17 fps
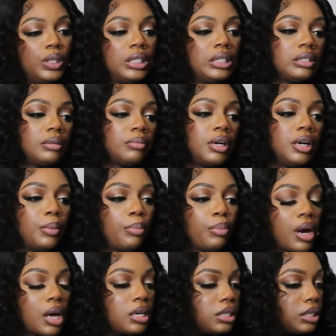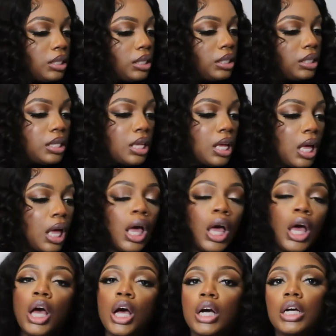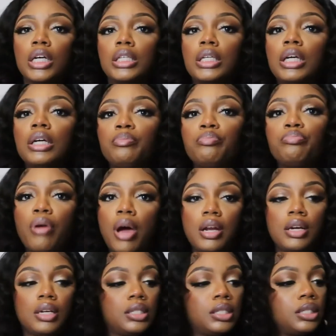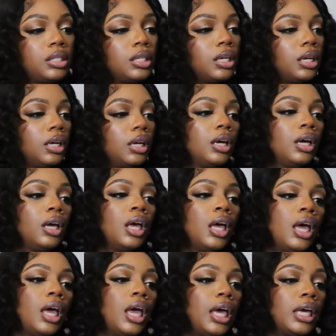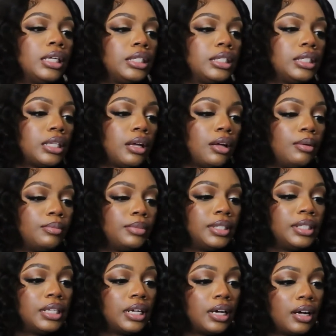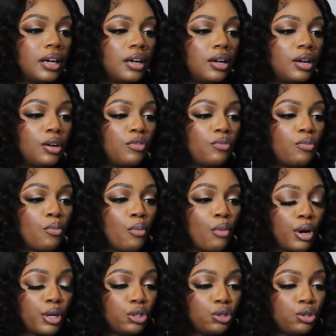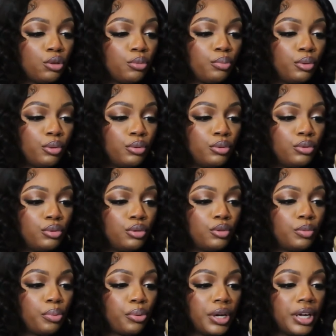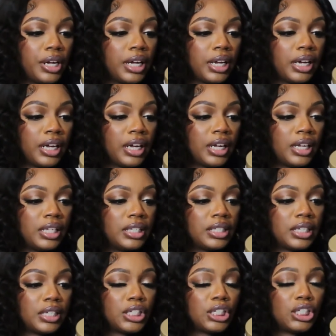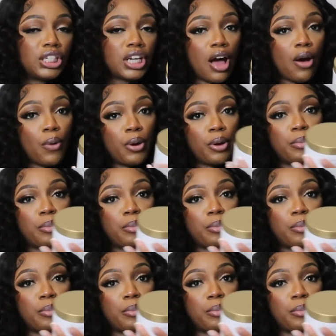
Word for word: these some good products. Good, good products. It's from Dove Moisture Boost Pre-Cleanse Shower